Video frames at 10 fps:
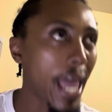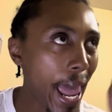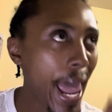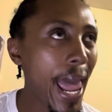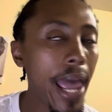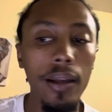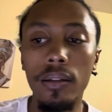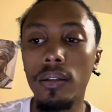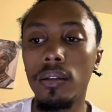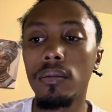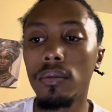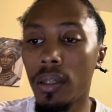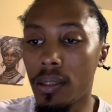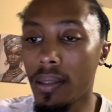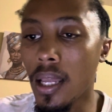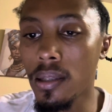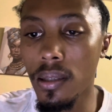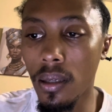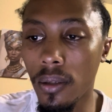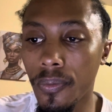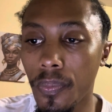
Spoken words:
and it states here,